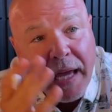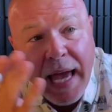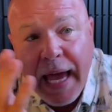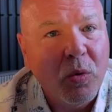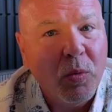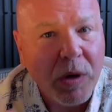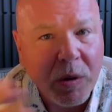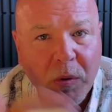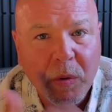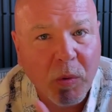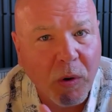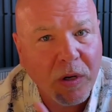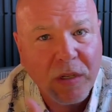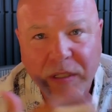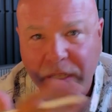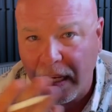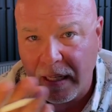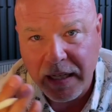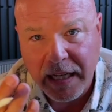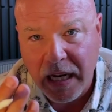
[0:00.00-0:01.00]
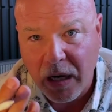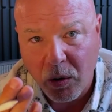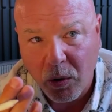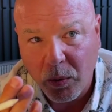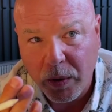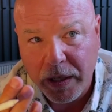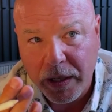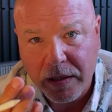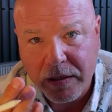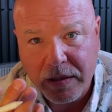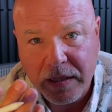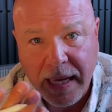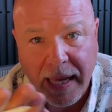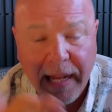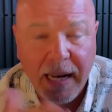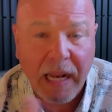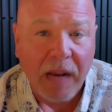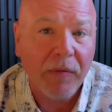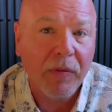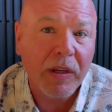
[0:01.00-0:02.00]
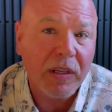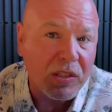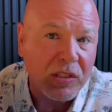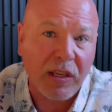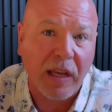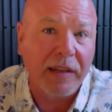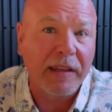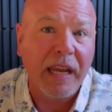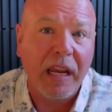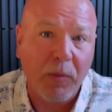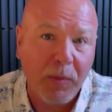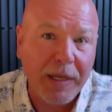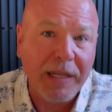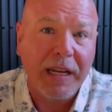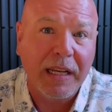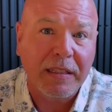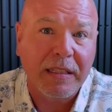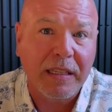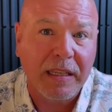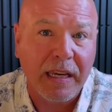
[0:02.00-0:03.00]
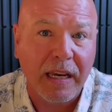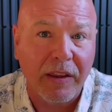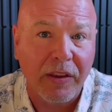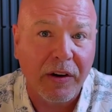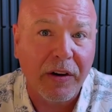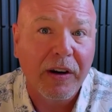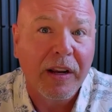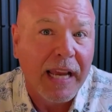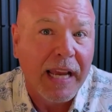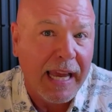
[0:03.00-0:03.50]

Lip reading: We would work 90-hour weeks. And every Sunday we'd get together